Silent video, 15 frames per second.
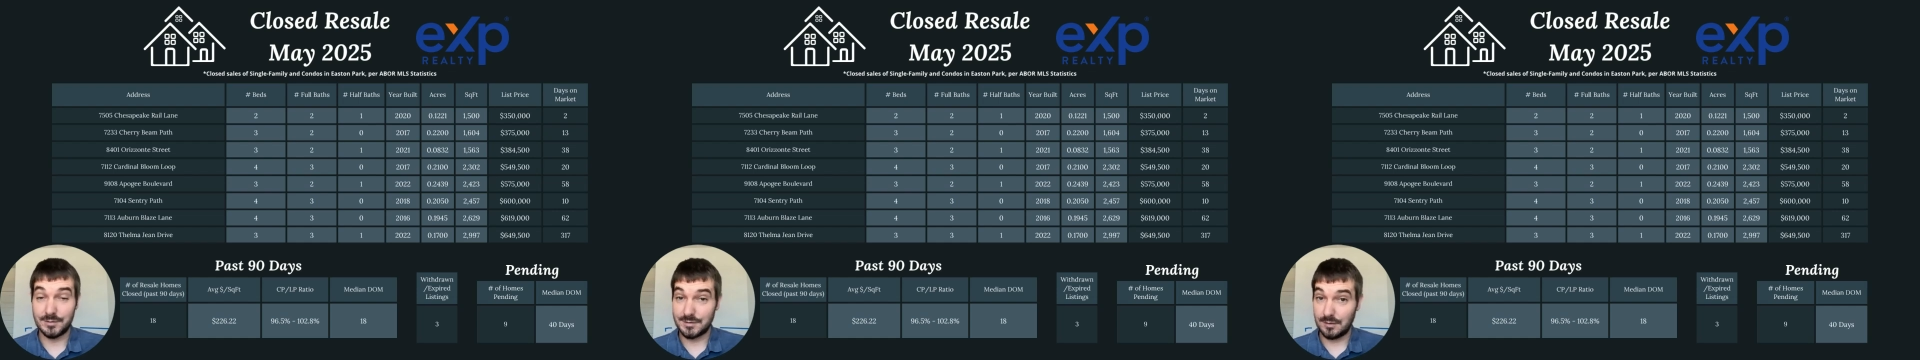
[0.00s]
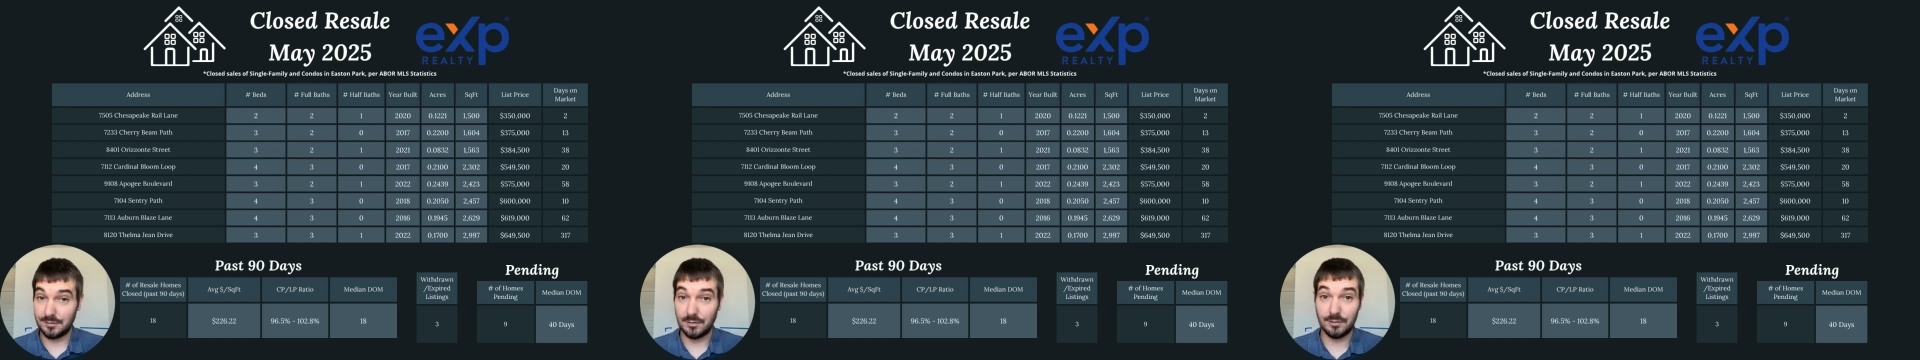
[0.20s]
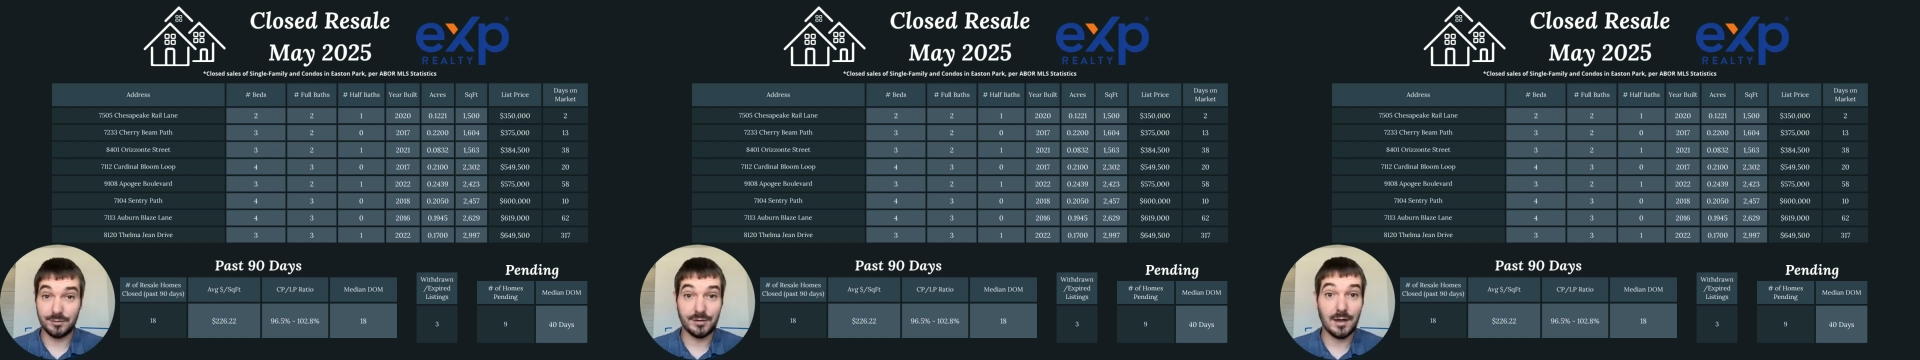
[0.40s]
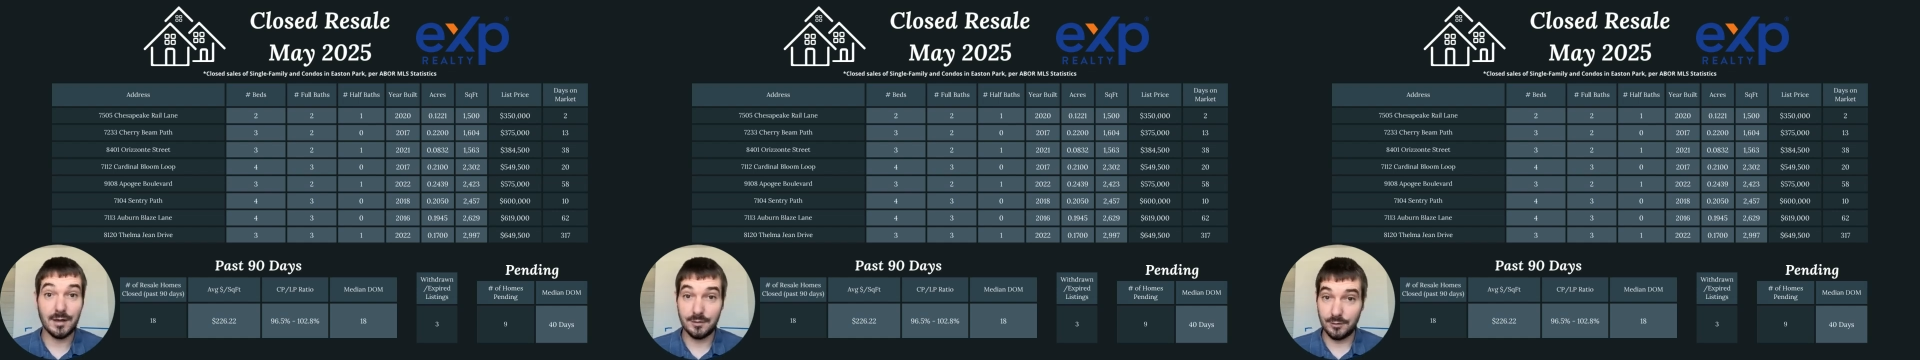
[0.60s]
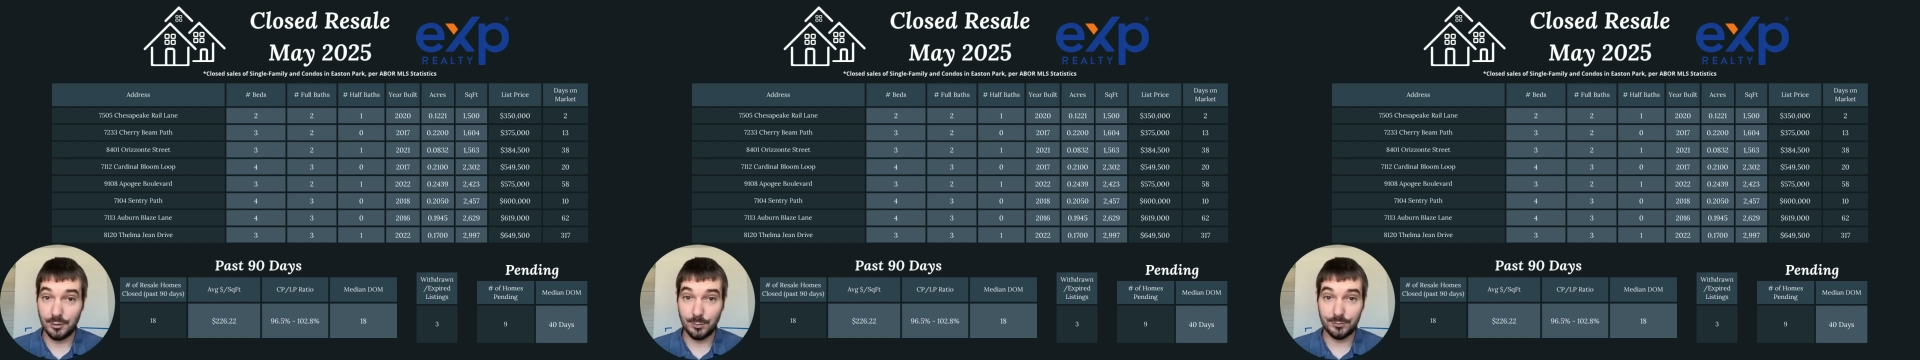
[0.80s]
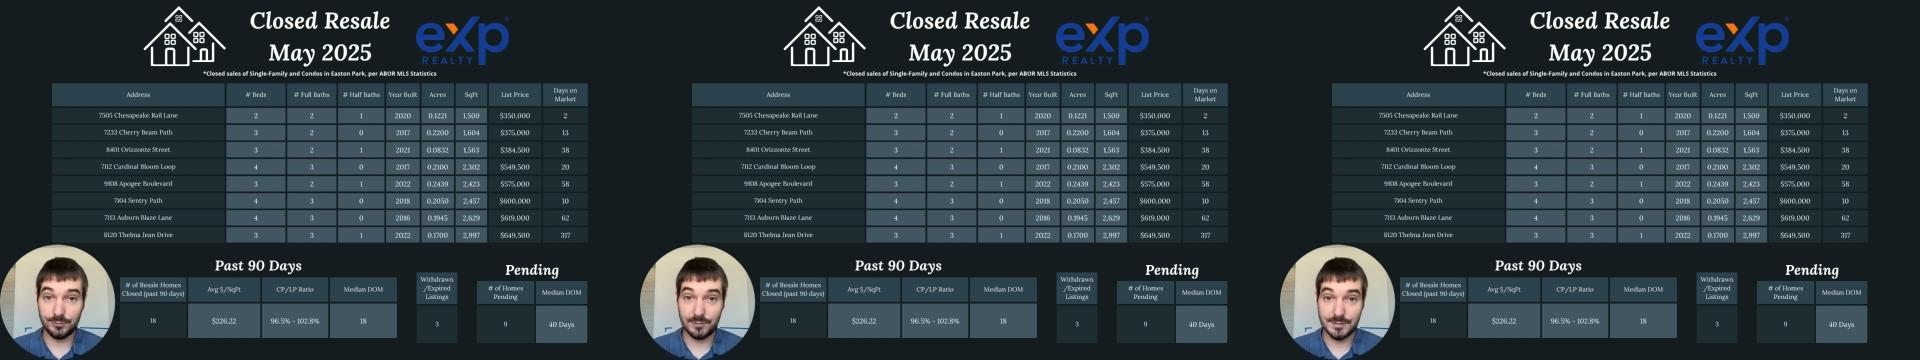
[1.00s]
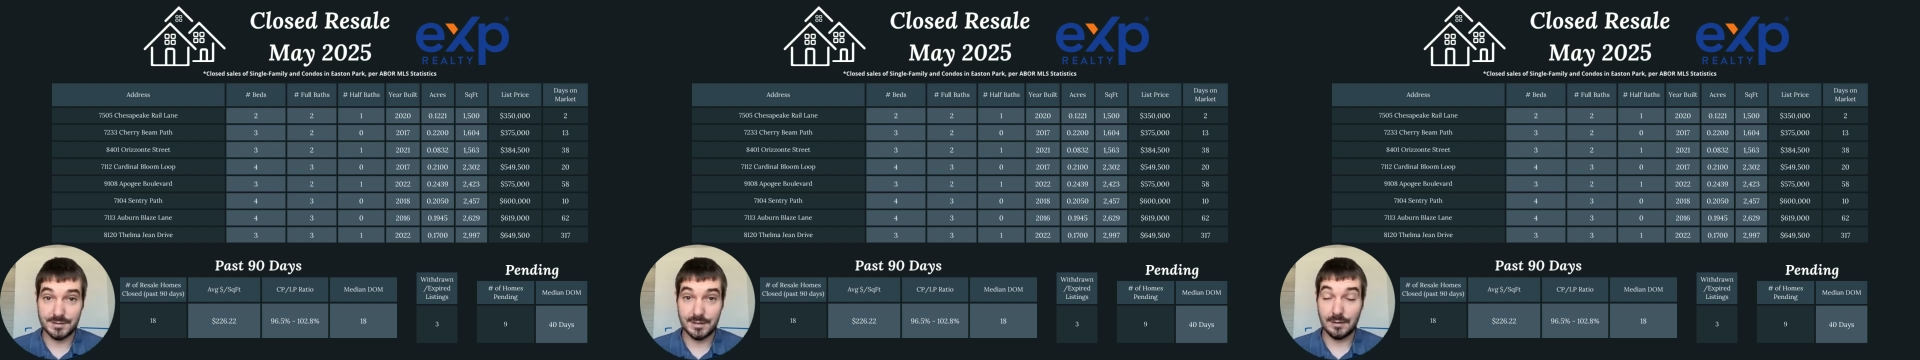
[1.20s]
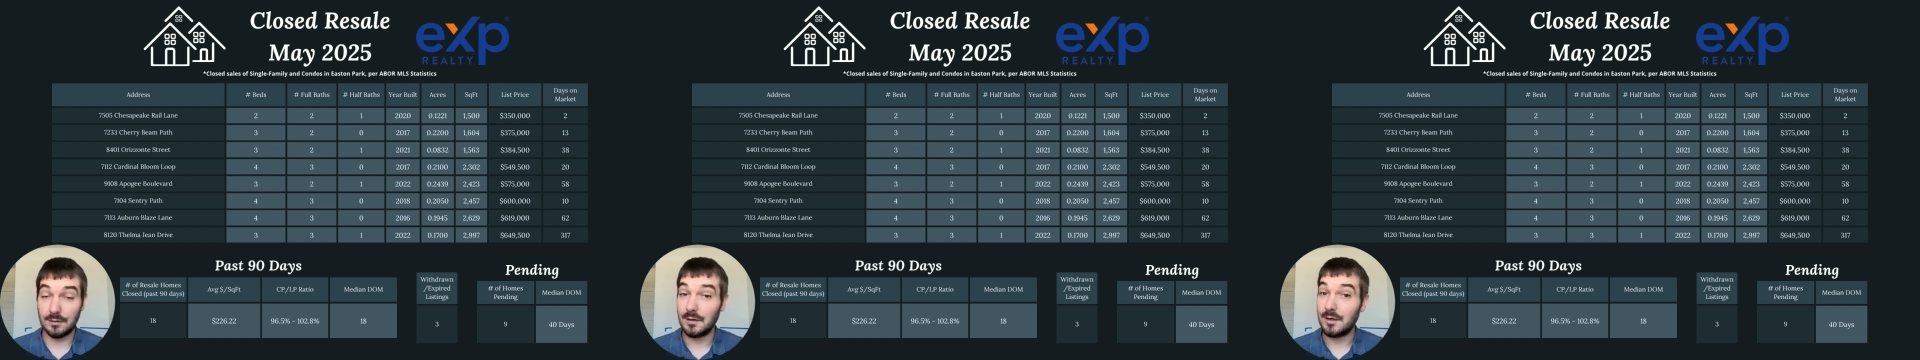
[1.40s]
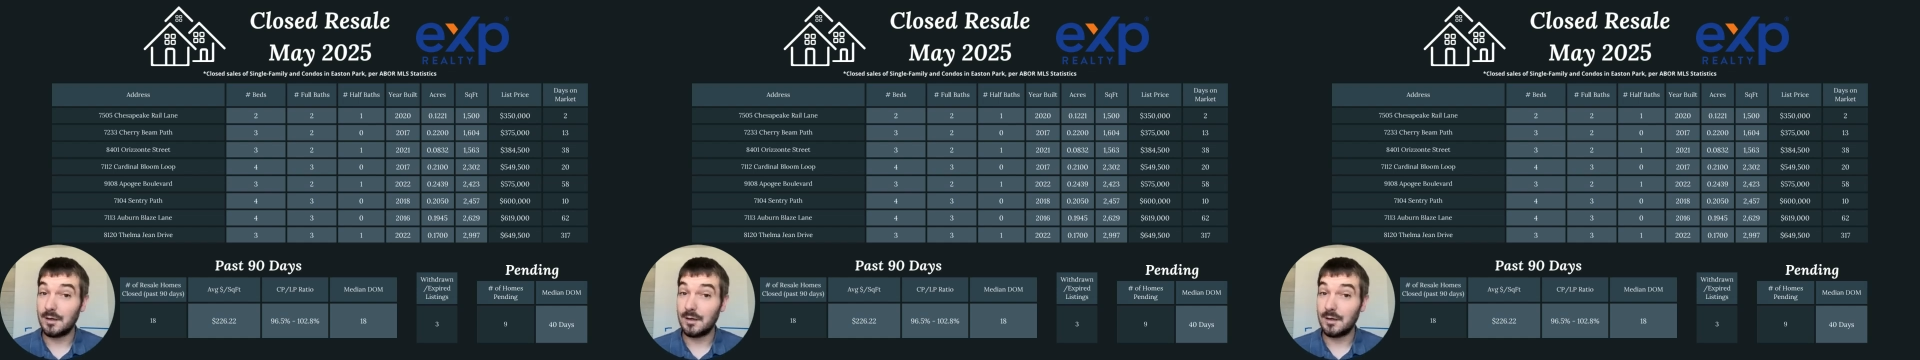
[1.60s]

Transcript: There's a ton of homes for sale.